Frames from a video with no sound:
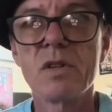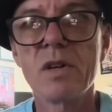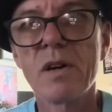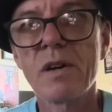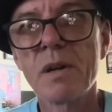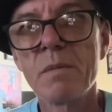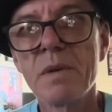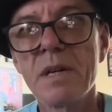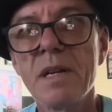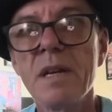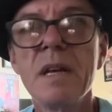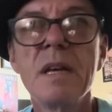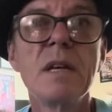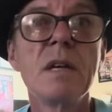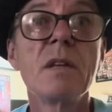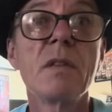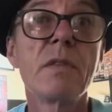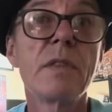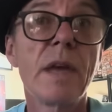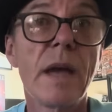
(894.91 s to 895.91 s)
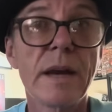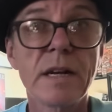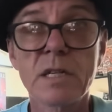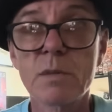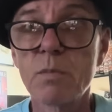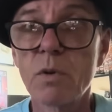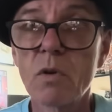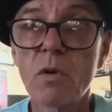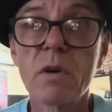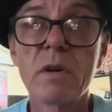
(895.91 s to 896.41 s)
You know what I mean? The
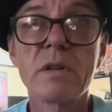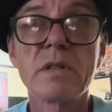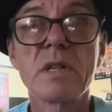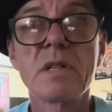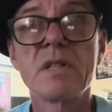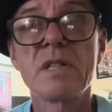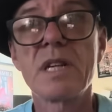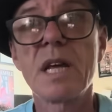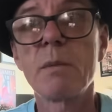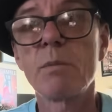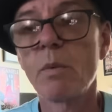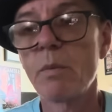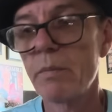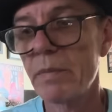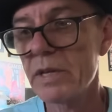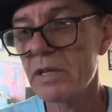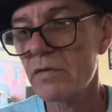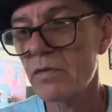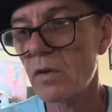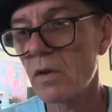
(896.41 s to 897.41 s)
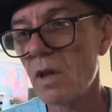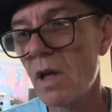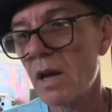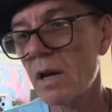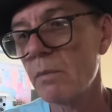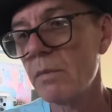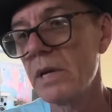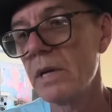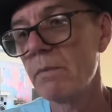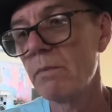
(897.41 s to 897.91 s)
Explorer is a staple piece for a
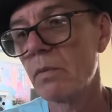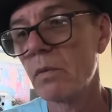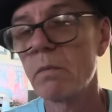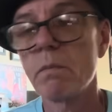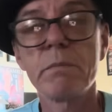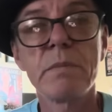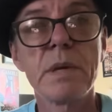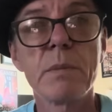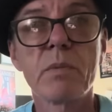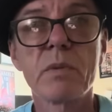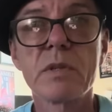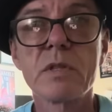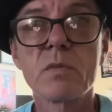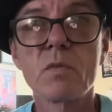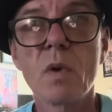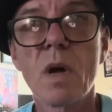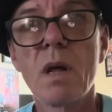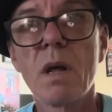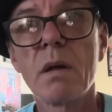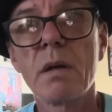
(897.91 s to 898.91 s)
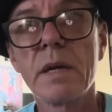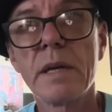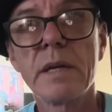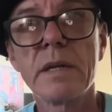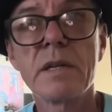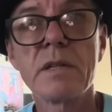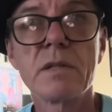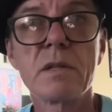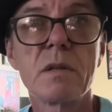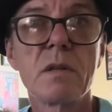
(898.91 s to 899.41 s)
lot of people as well,
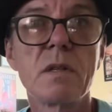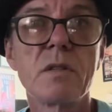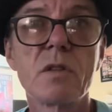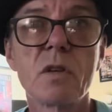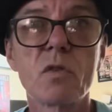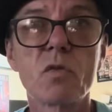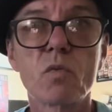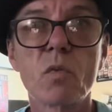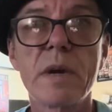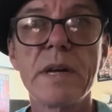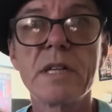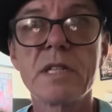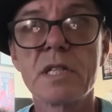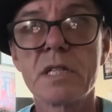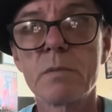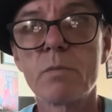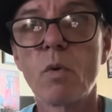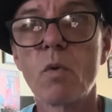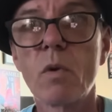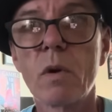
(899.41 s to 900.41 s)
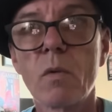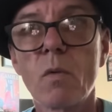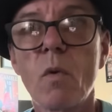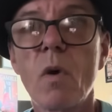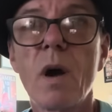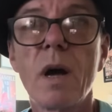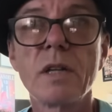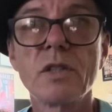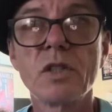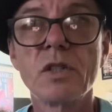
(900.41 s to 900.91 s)
and it's a great sport
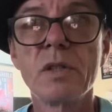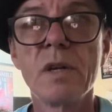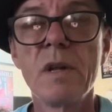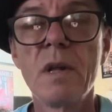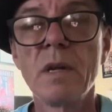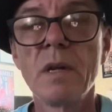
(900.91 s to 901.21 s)
watch.